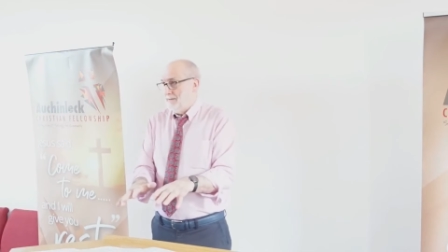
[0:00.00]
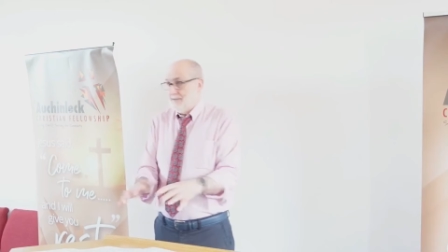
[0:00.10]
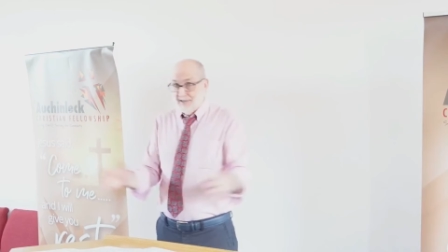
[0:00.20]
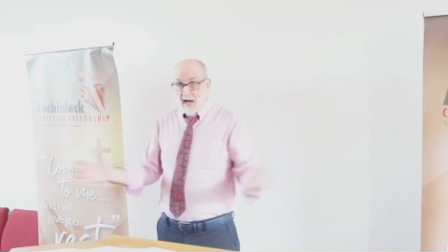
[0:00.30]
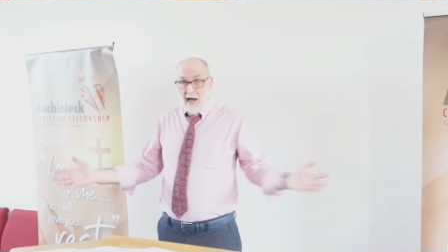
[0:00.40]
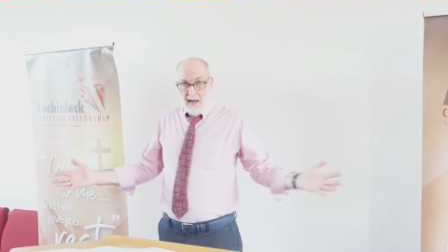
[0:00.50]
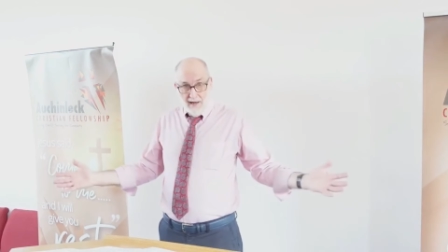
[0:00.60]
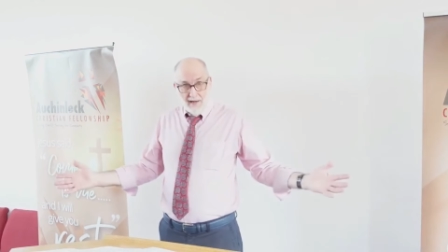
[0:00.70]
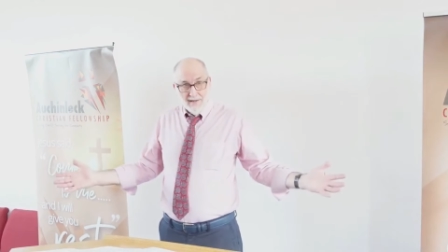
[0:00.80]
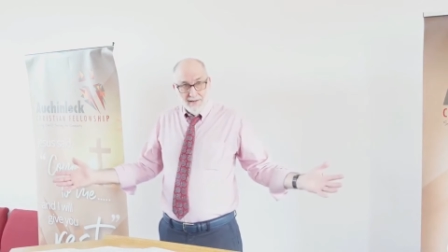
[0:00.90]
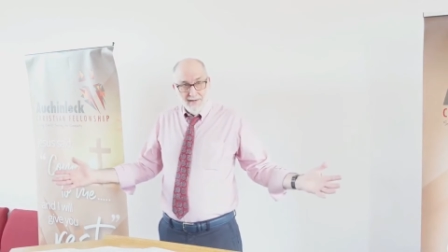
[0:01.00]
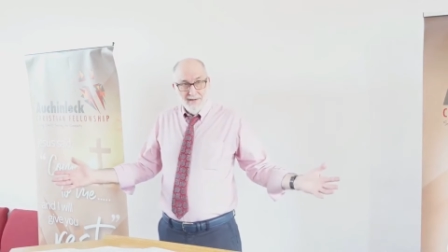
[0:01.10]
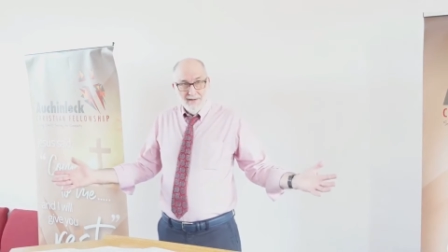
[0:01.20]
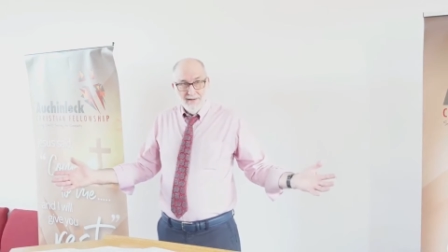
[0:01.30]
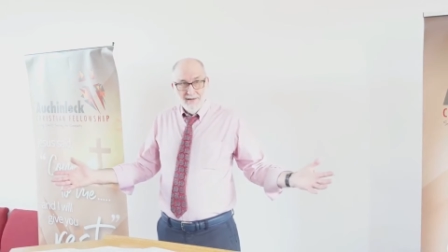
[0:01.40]
to die
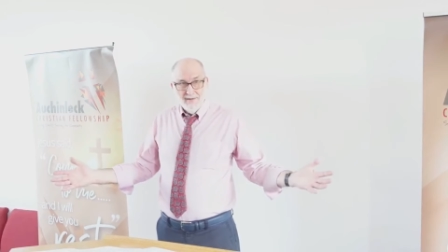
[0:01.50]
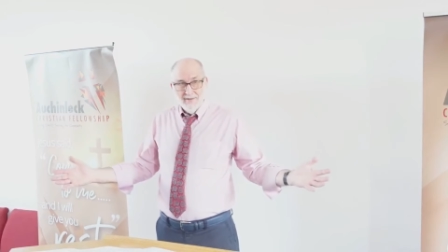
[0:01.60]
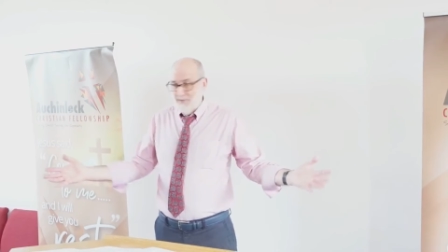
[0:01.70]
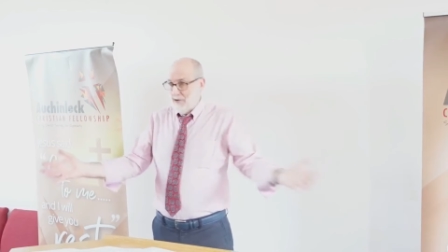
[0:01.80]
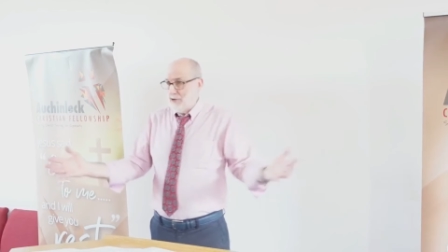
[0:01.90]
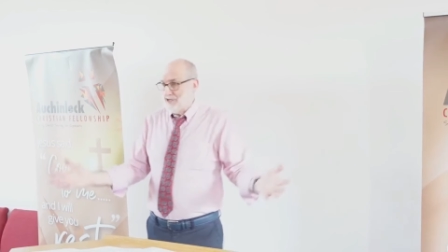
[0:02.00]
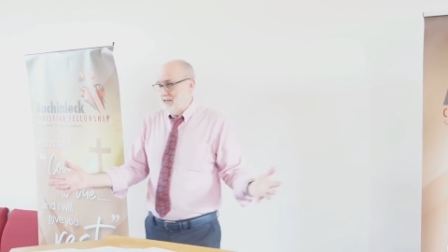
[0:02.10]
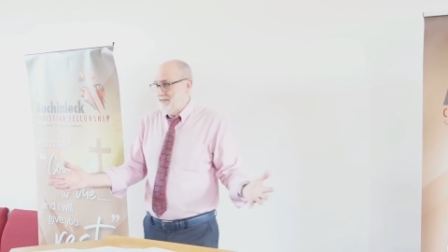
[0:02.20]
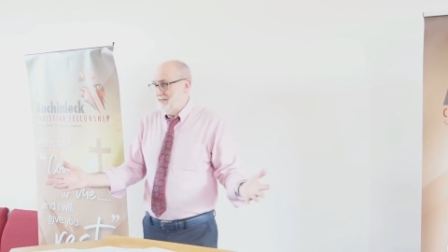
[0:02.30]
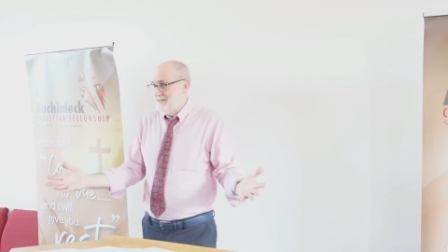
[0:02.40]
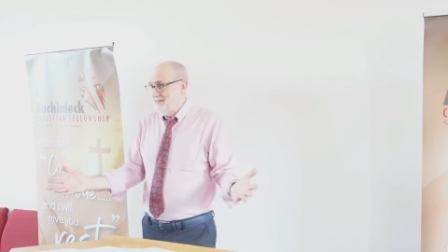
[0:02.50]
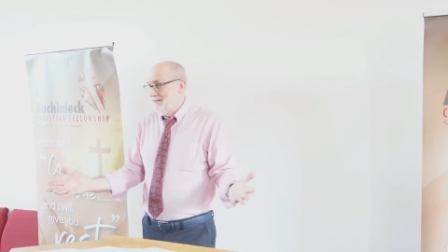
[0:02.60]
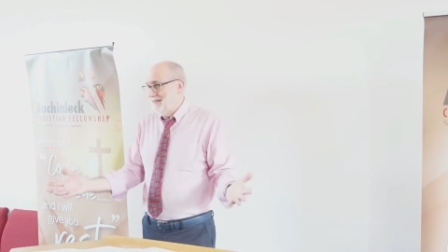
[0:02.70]
for our sins.